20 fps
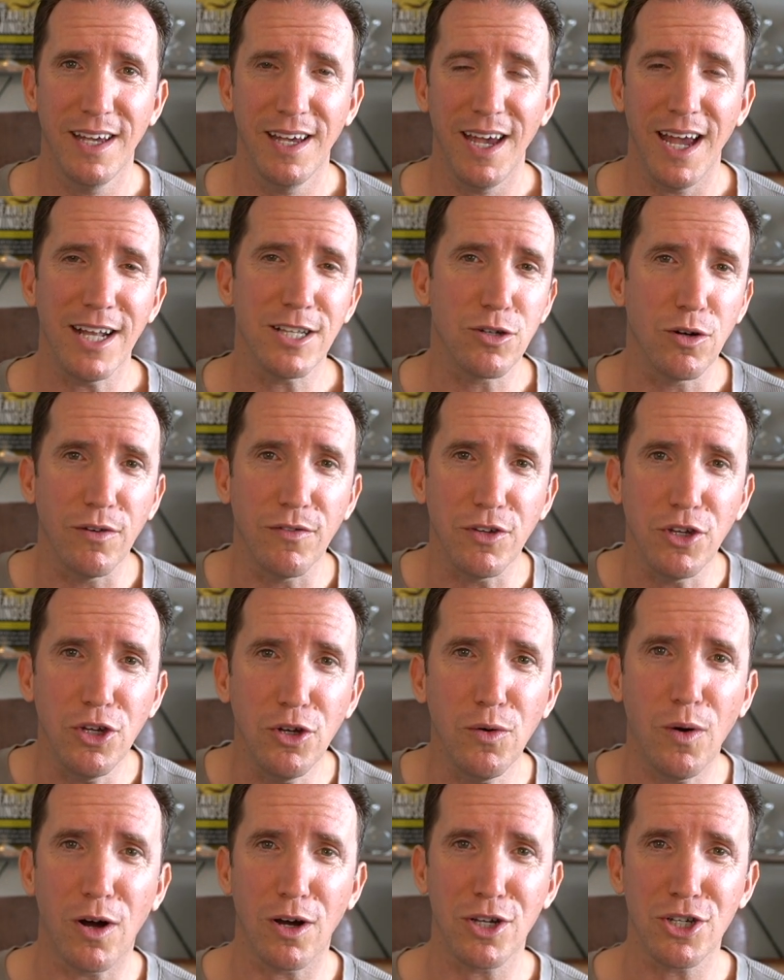And so if
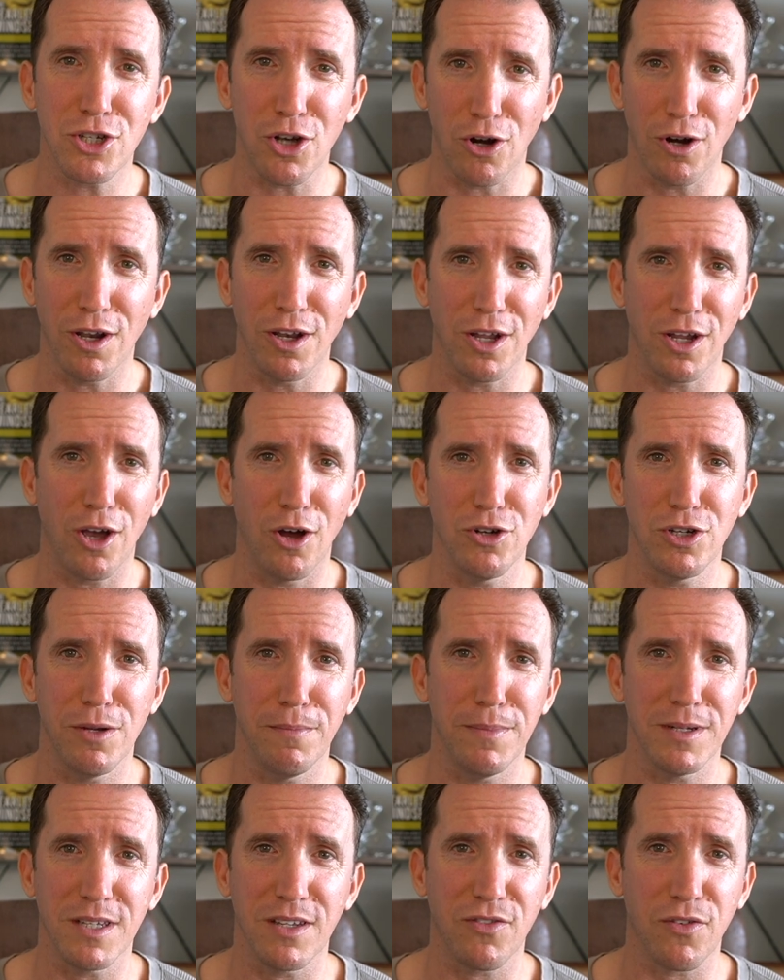you are starting a coaching
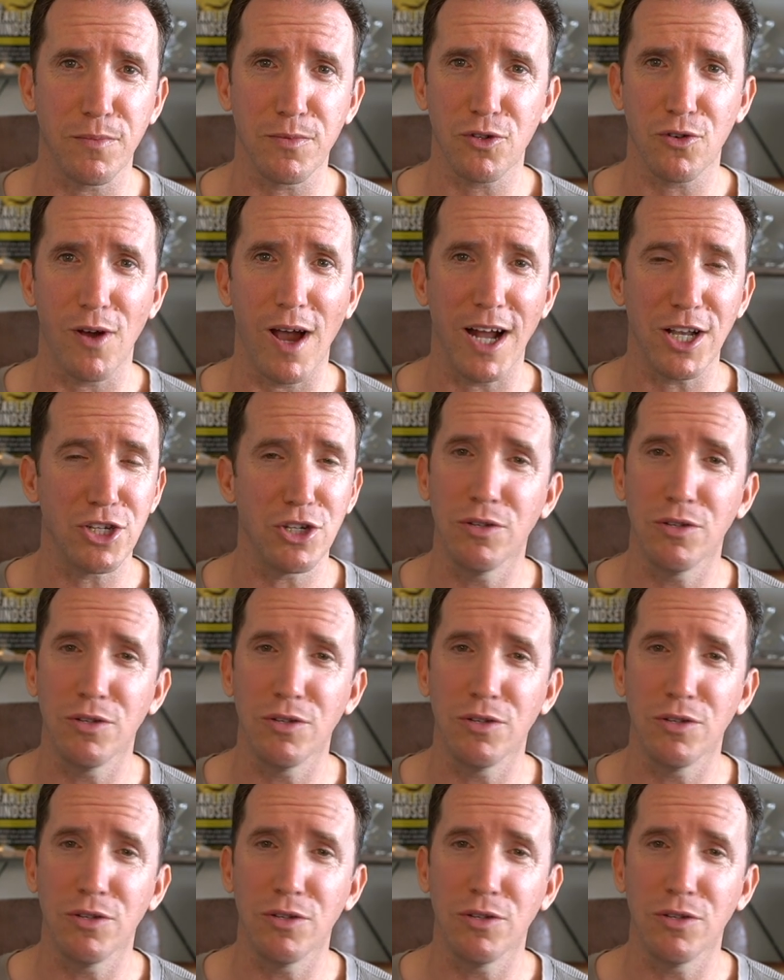business from scratch,